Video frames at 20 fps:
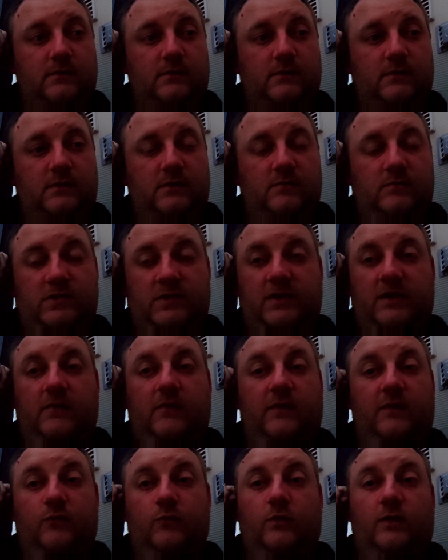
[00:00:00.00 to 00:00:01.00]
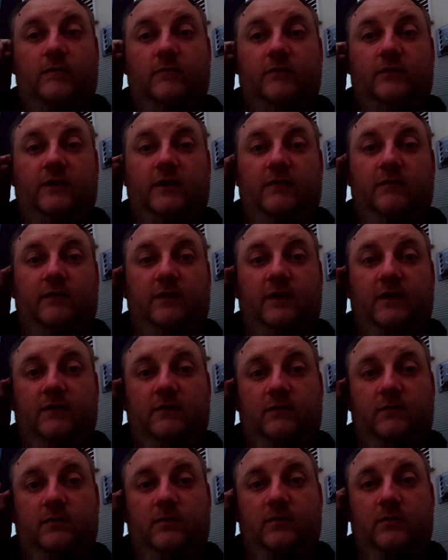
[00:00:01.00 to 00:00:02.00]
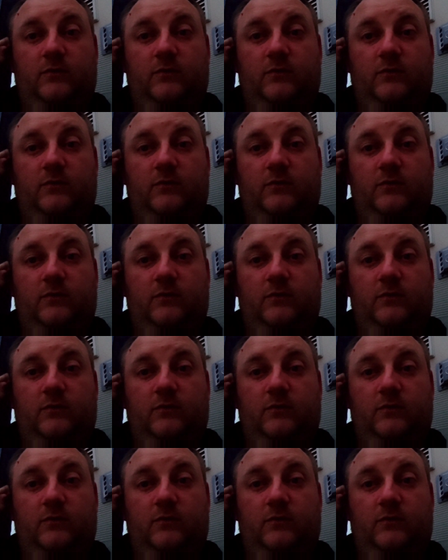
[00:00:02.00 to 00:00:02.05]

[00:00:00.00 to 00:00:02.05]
But no, that's why I haven't done a video for a bit.